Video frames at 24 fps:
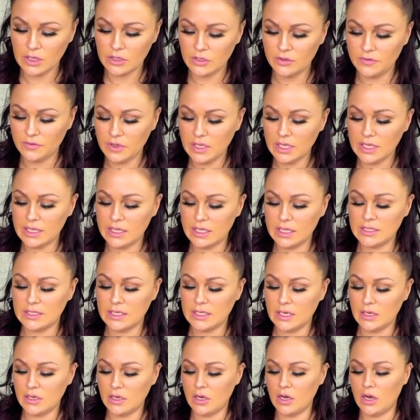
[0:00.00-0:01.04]
You feel like things
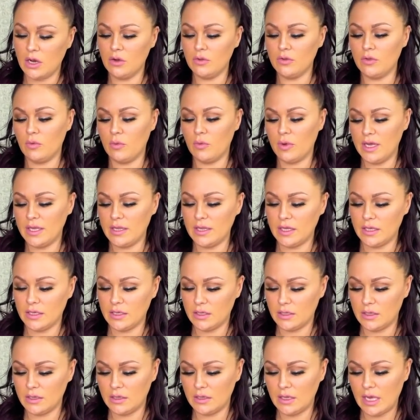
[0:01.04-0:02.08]
didn't go the way that,
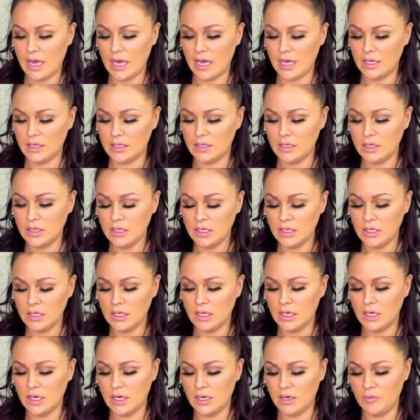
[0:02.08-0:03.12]
that
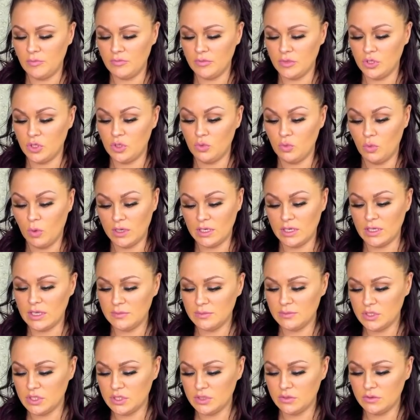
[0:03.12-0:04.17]
um, you wanted
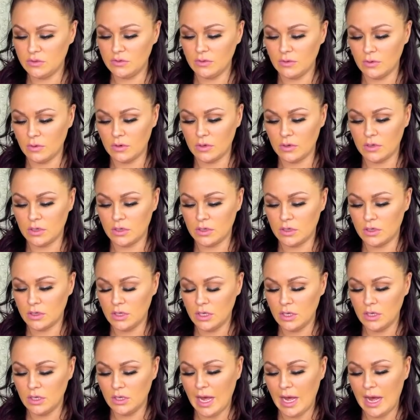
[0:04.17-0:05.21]
them to or
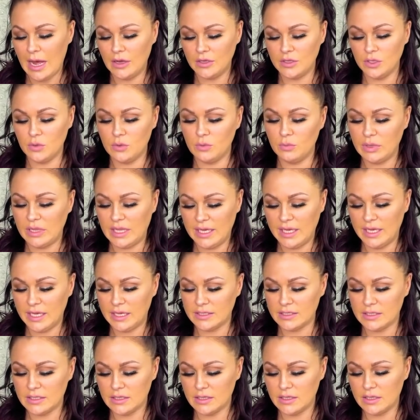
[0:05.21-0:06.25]
how you
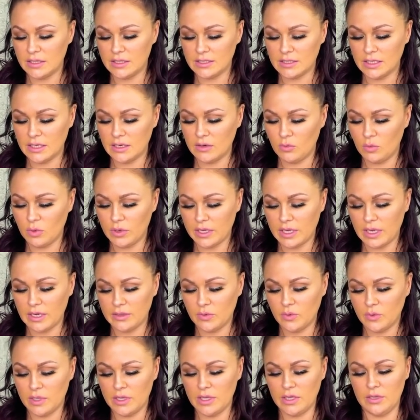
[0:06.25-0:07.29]
planned. This didn't work
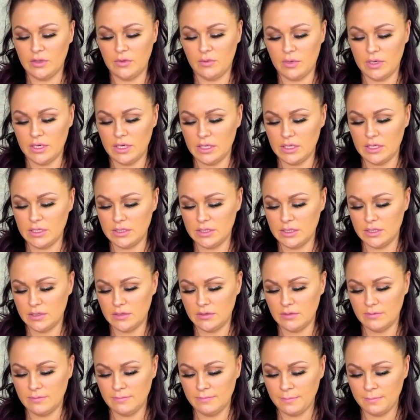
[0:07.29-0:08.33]
out the way that you wanted it
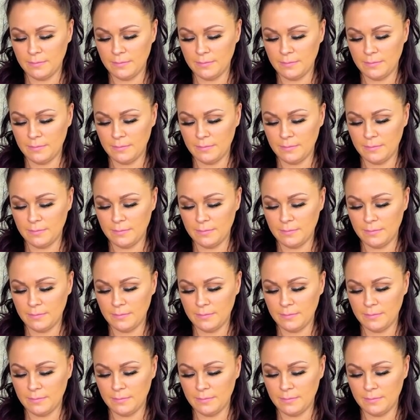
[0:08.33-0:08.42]
to.